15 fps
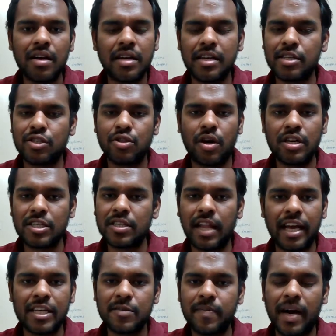Is not
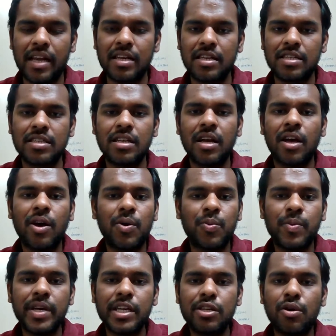like Spanish.
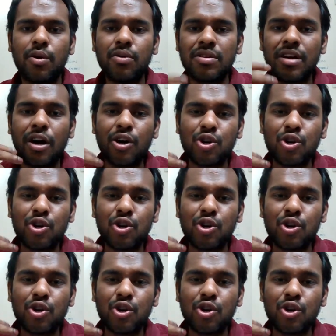We don't